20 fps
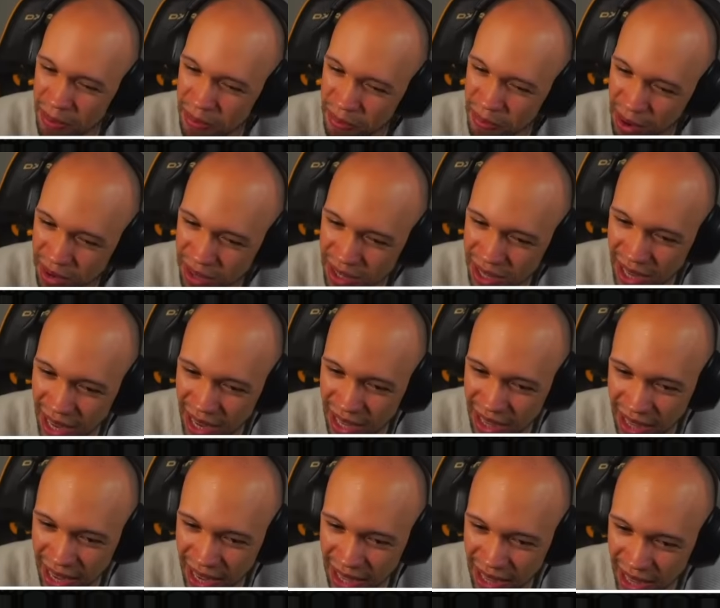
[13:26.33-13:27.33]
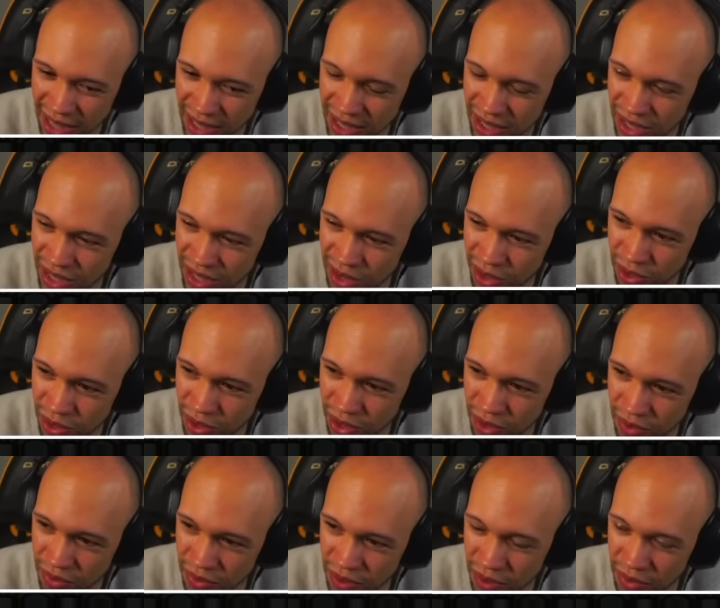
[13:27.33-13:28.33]
Personally, I like to just hold
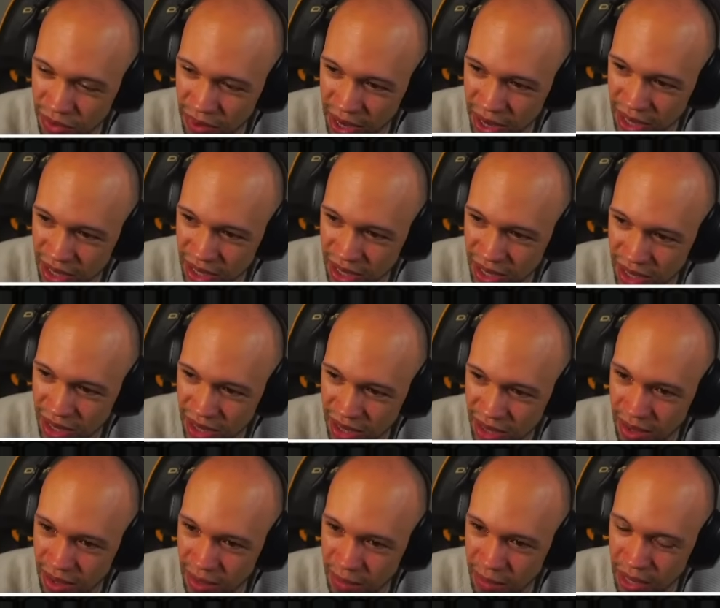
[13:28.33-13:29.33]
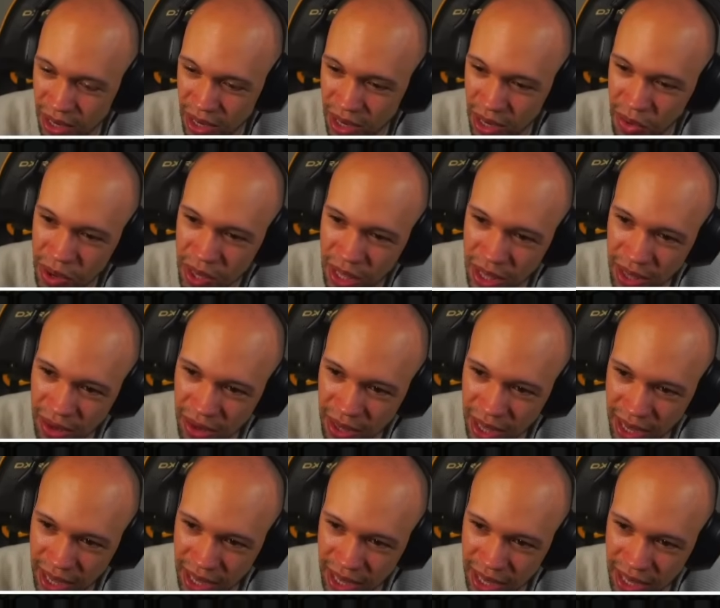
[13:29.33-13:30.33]
off in raising, but knowing that they're
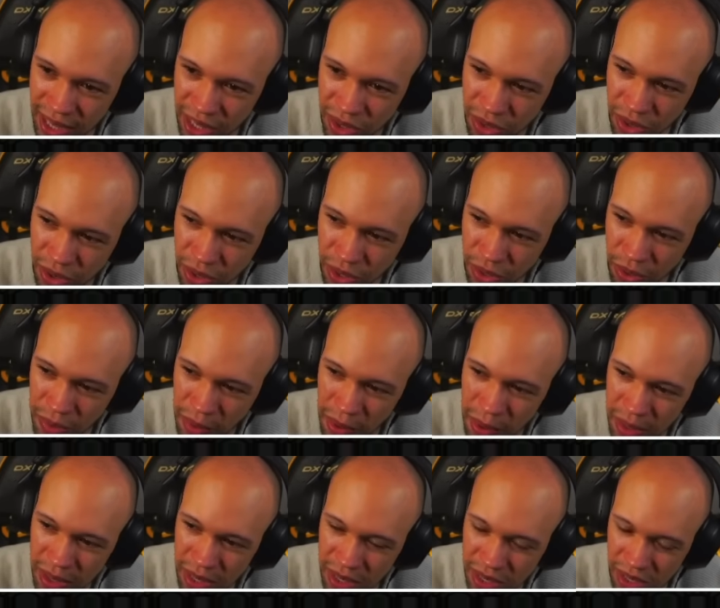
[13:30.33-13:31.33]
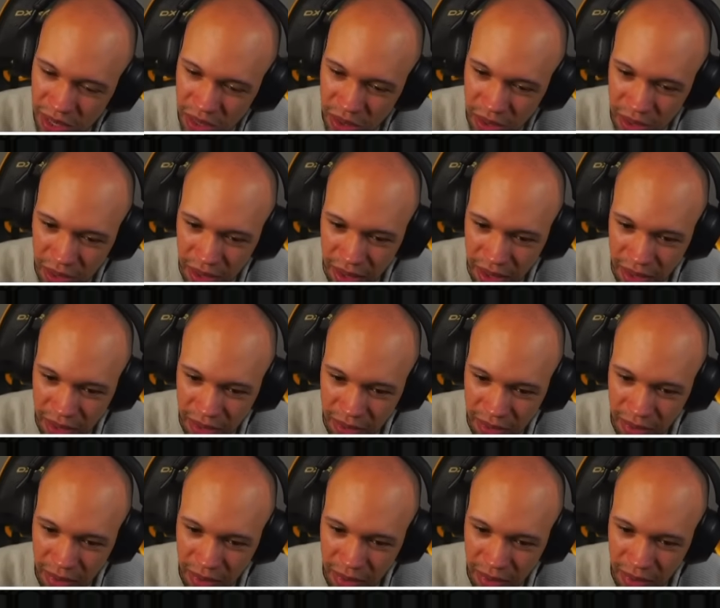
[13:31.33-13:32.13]
like at least 2 turns away, maybe this is okay.